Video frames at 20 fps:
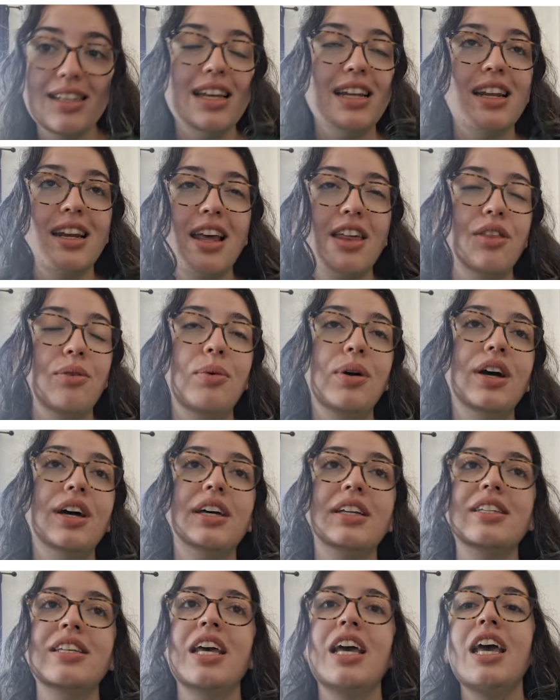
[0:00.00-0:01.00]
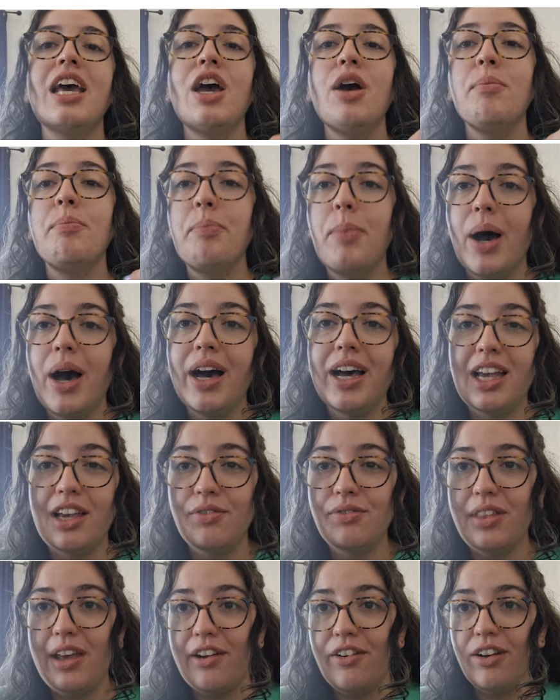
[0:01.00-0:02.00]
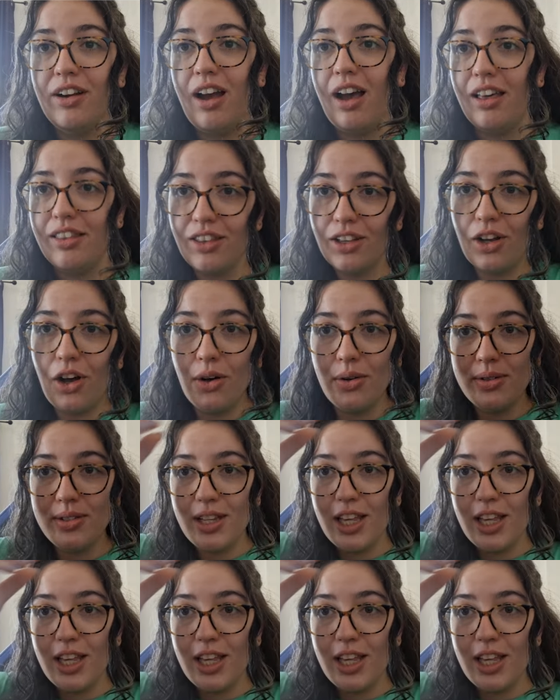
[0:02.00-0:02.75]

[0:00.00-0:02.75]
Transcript: in another word. But if there are other goals